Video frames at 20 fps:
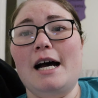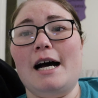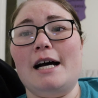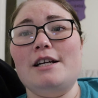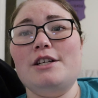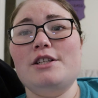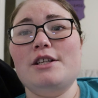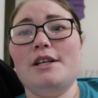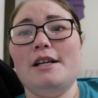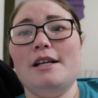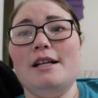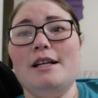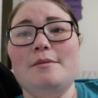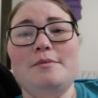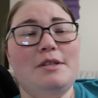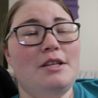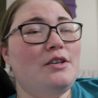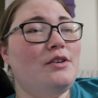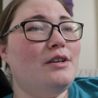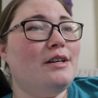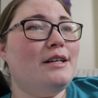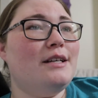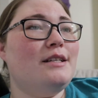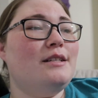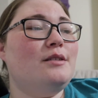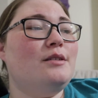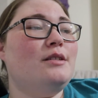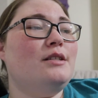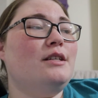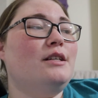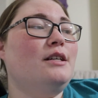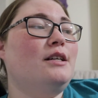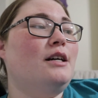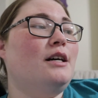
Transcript: I just thought I'd update you guys.